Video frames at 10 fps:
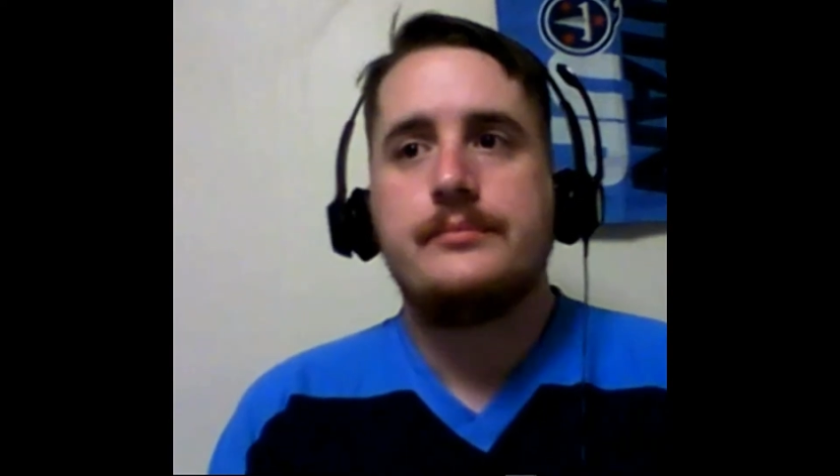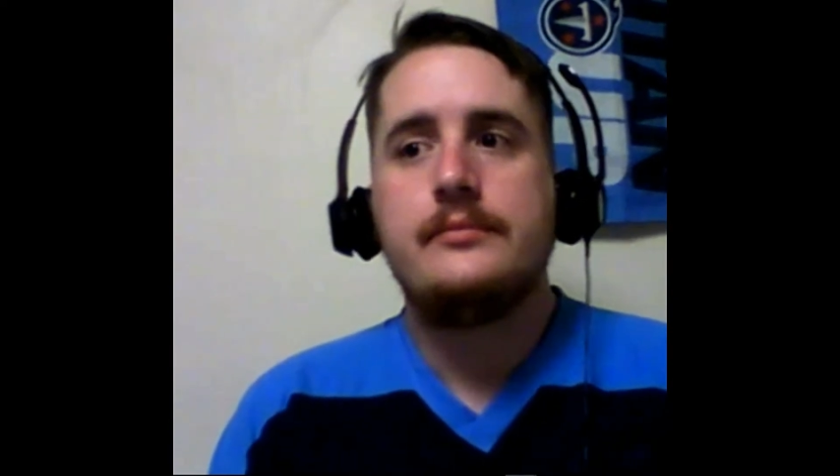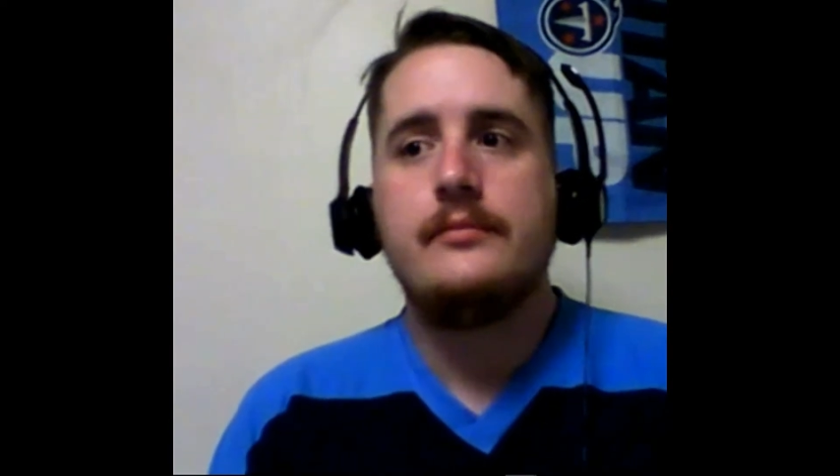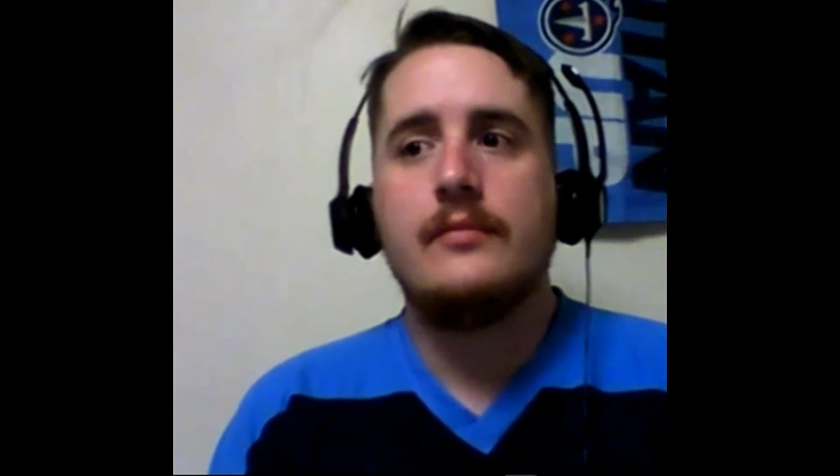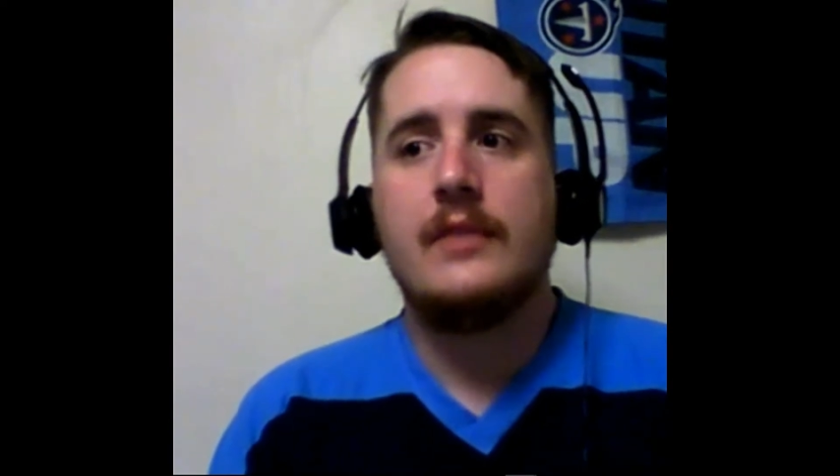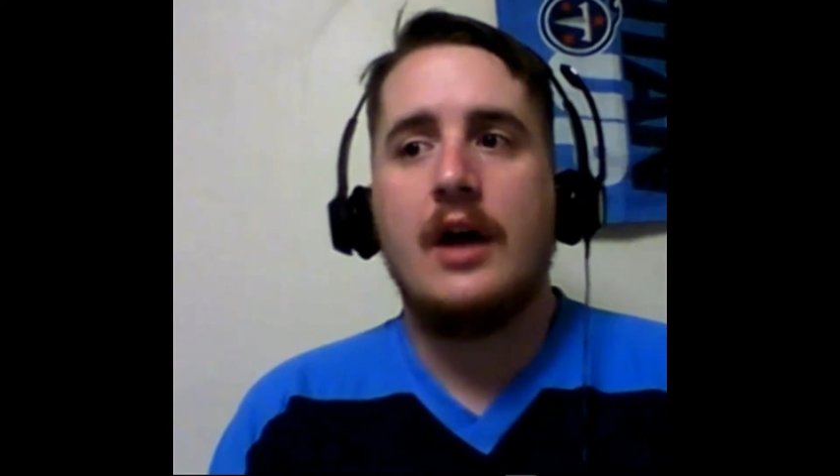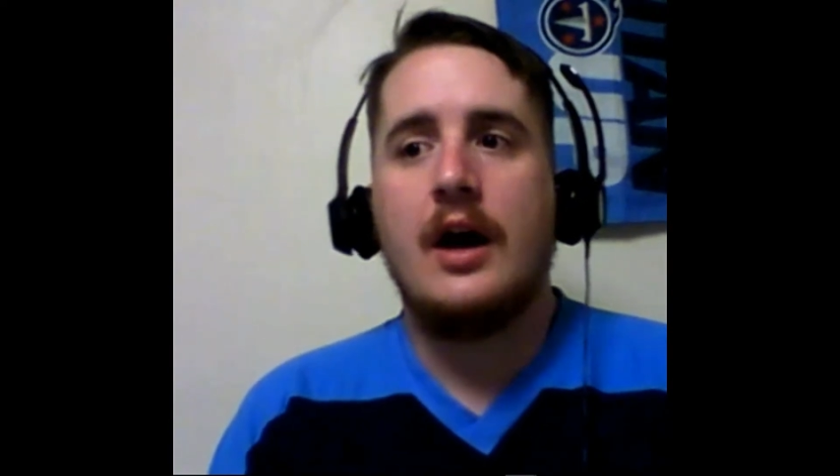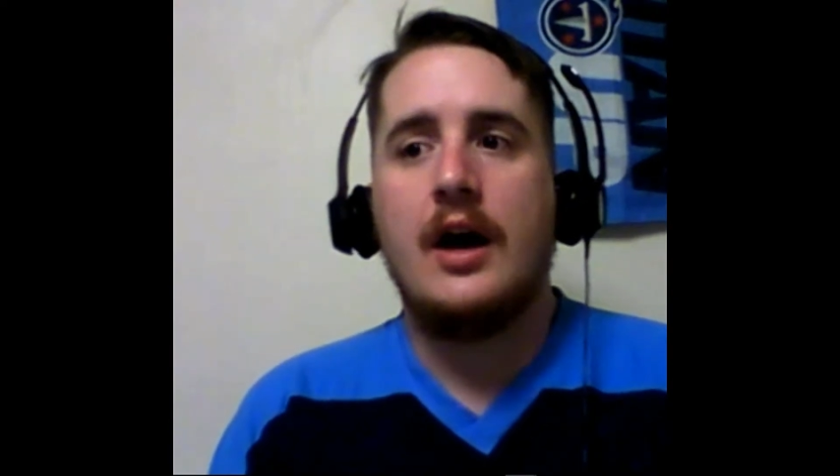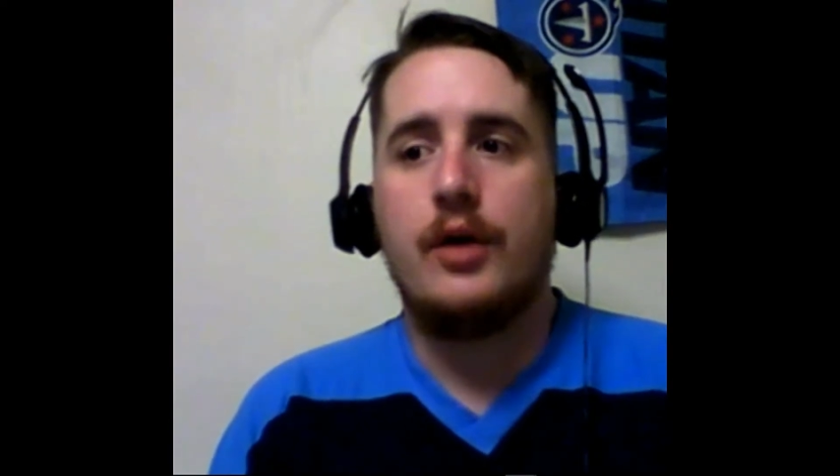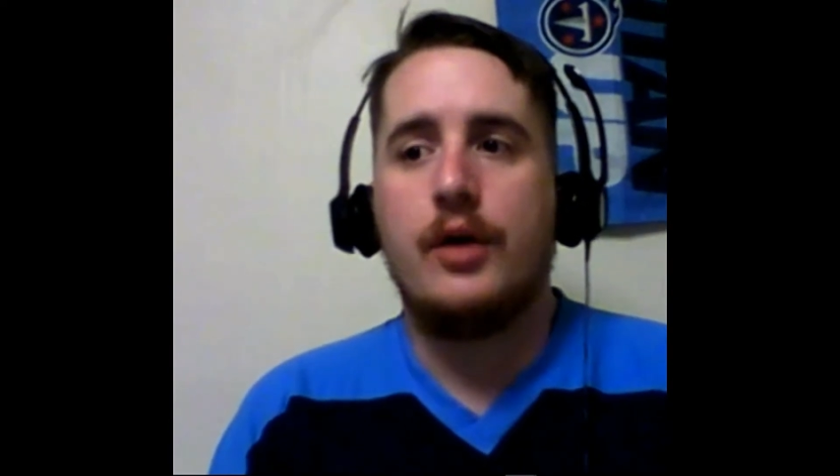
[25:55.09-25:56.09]
uh,
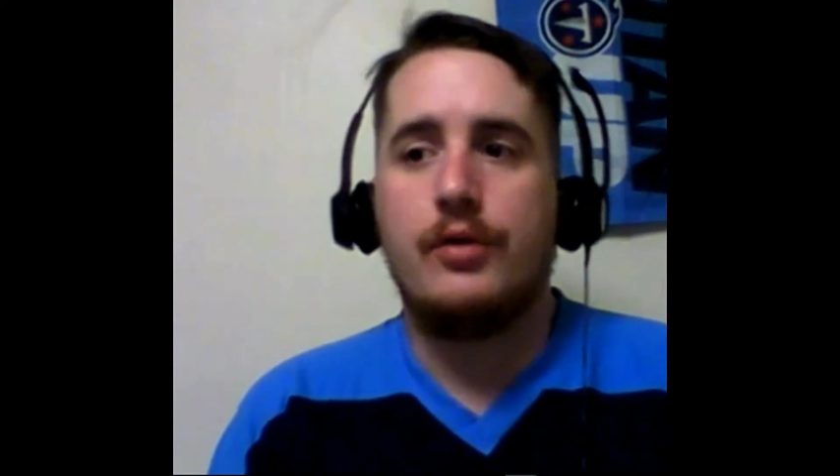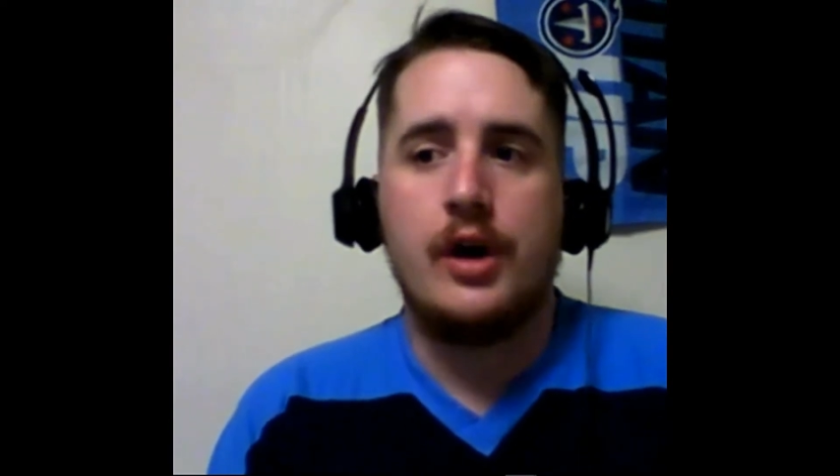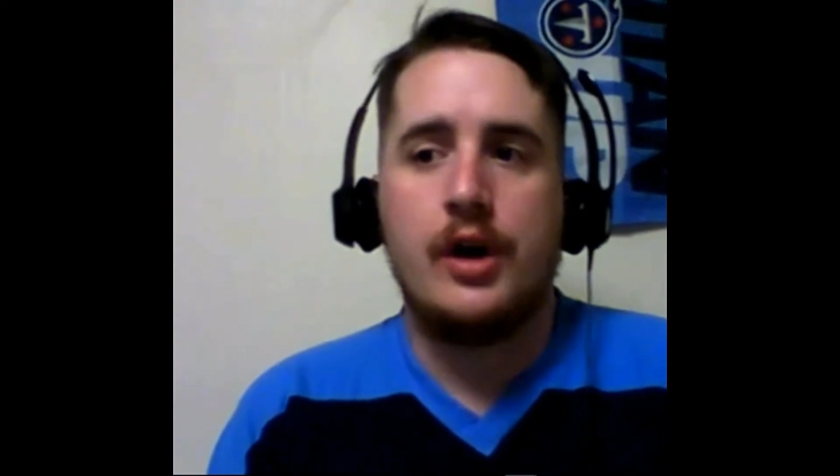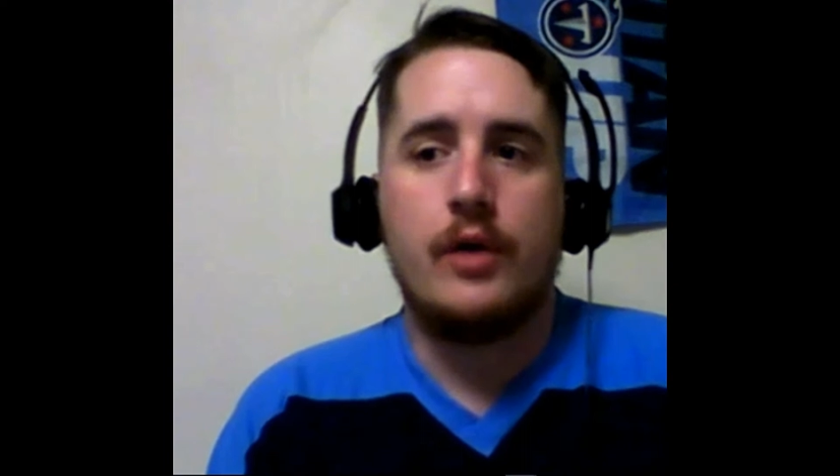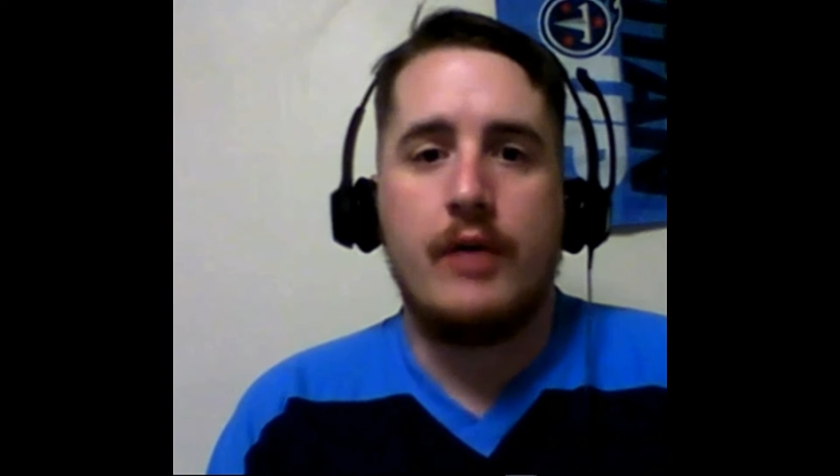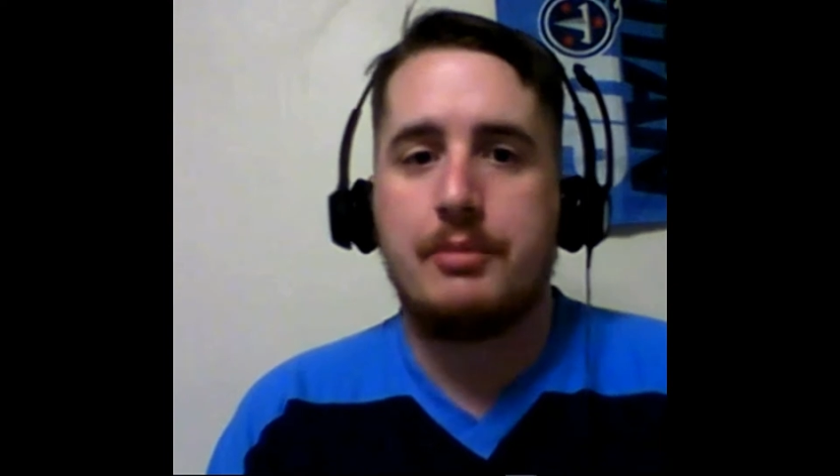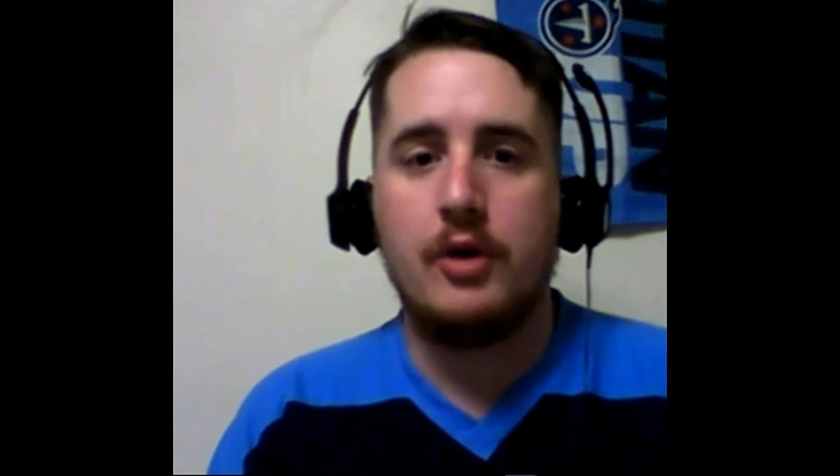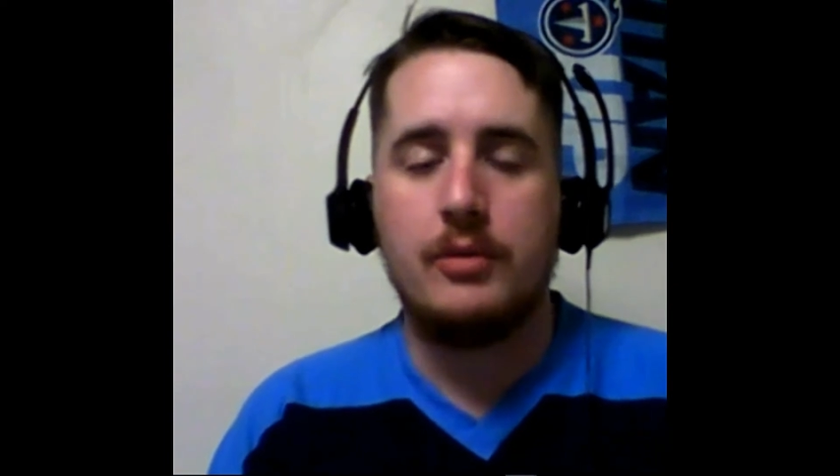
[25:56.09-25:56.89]
you know, Recco and Morgan,